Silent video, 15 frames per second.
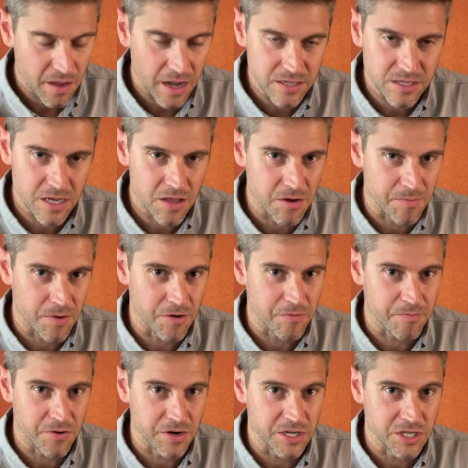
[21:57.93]
I'd say they're
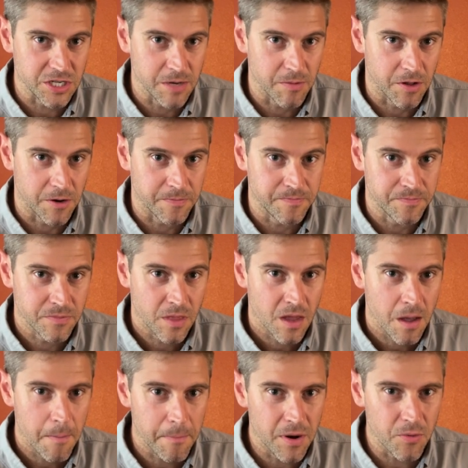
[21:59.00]
both pretty similar,
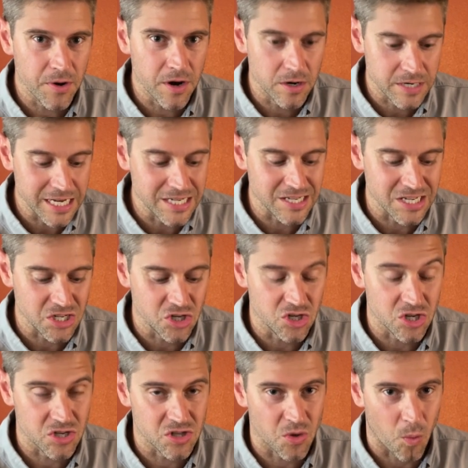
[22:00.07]
but we are tasting
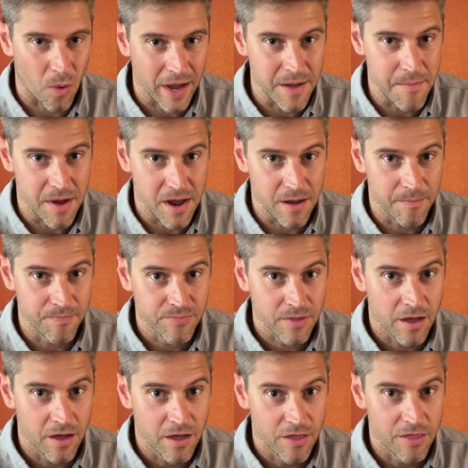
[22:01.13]
just the white meat,
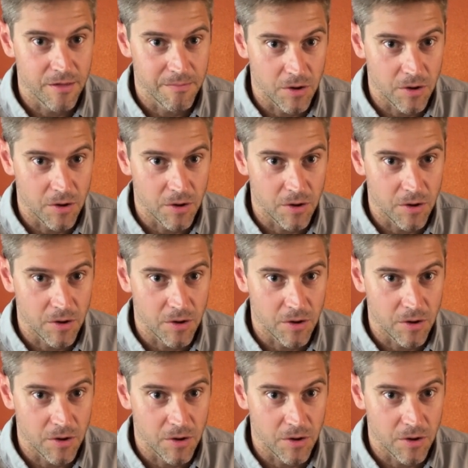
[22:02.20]
the